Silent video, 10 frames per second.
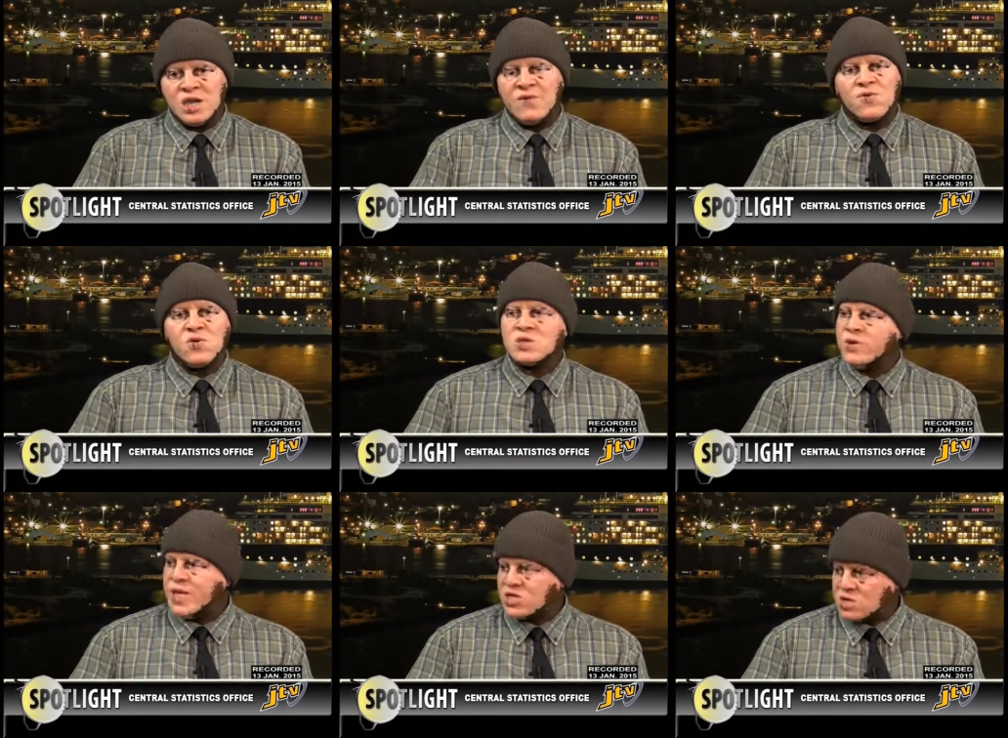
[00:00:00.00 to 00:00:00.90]
And of course,
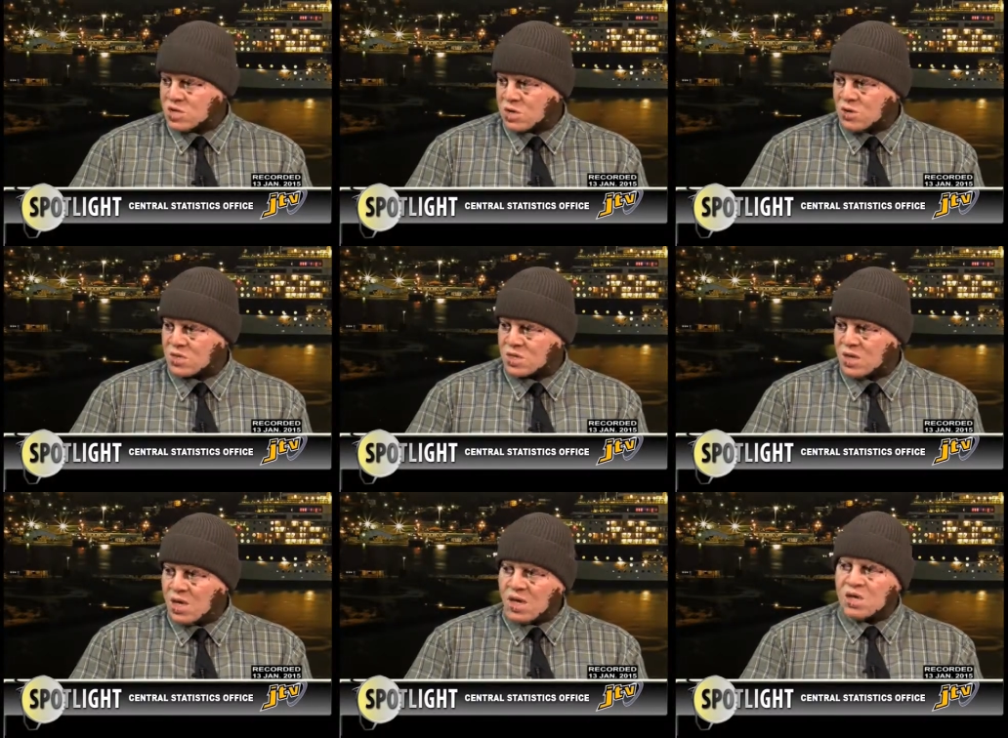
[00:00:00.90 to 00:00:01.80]
our national accounts
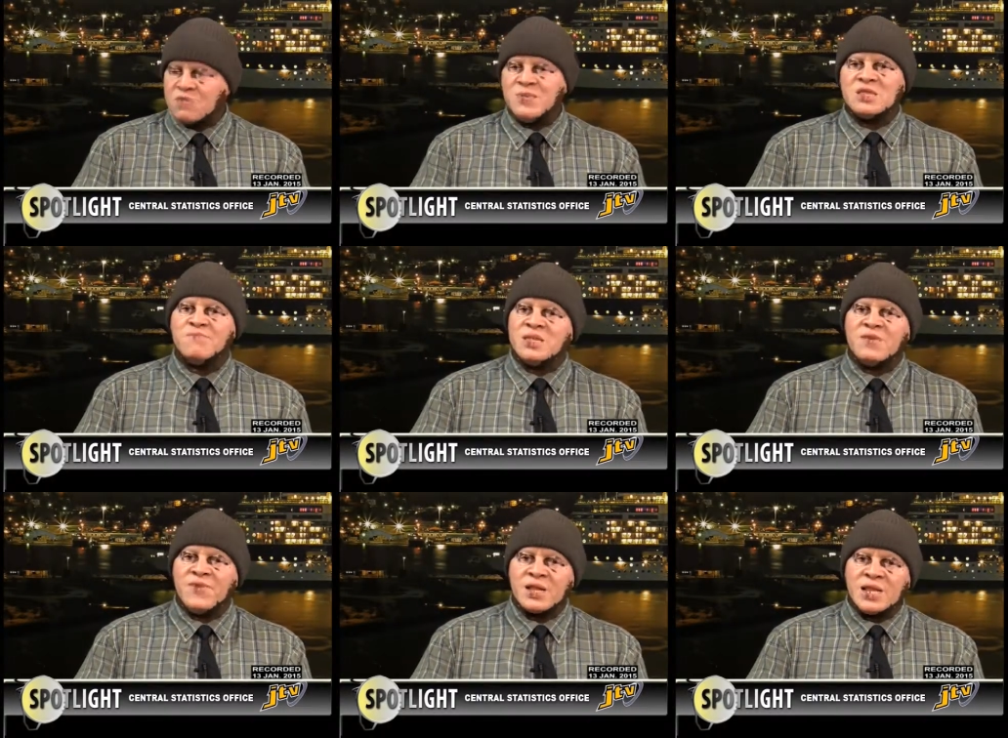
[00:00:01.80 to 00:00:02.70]
speaks
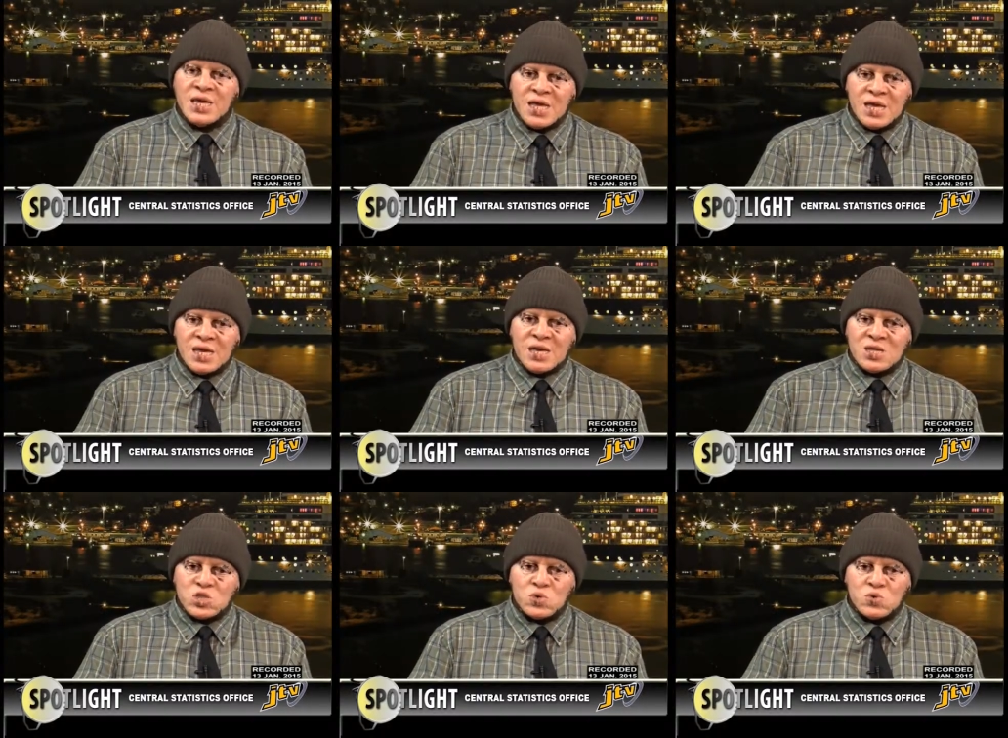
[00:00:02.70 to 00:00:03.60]
specifically
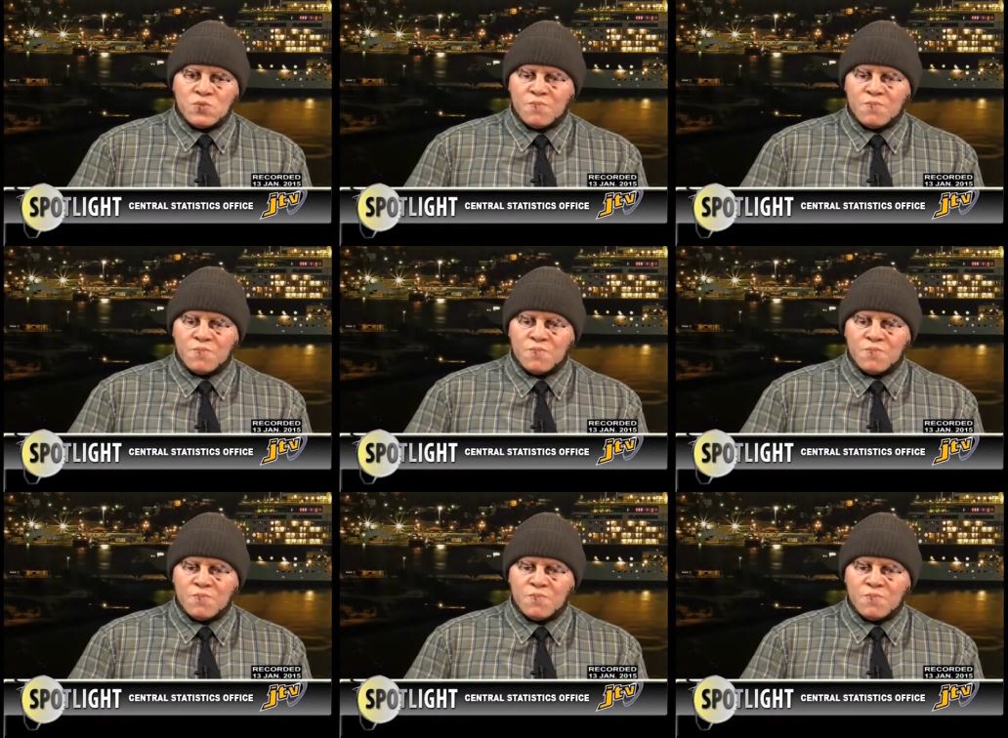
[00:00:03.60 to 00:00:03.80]
to